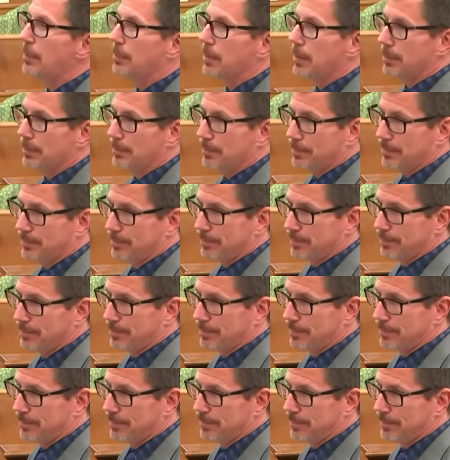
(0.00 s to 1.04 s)
him.
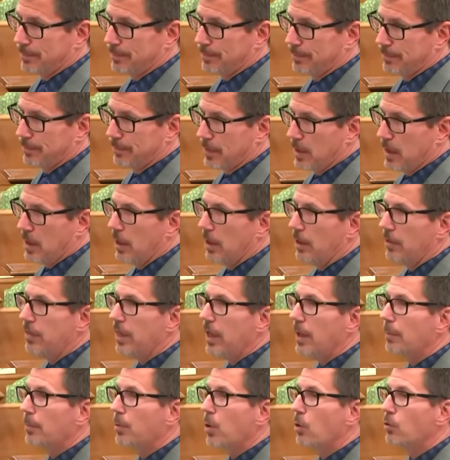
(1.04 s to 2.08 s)

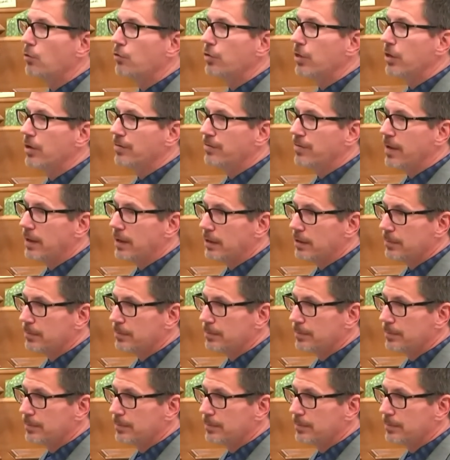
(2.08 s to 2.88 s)
They approach the defendant.